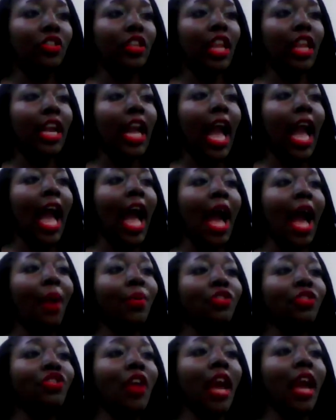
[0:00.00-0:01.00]
Like I
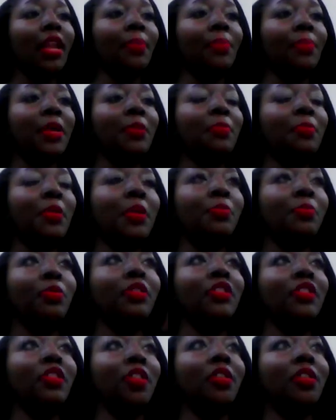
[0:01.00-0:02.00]
would try to beat
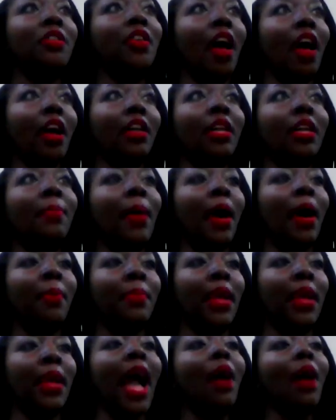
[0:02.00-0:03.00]
people to talking about me.
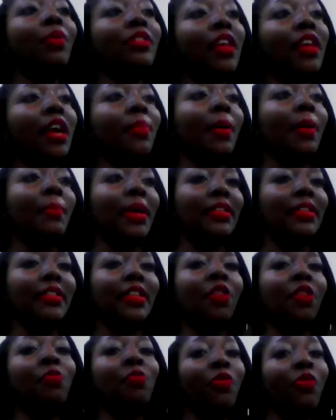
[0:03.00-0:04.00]
I would talk about
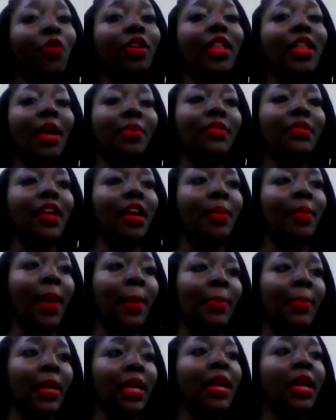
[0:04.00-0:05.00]
myself before they would talk about
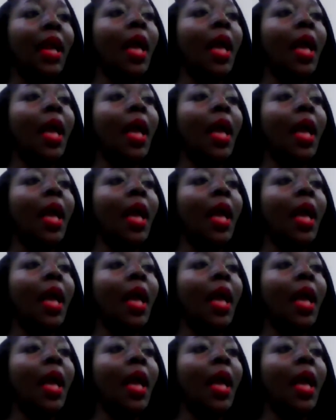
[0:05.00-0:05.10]
me.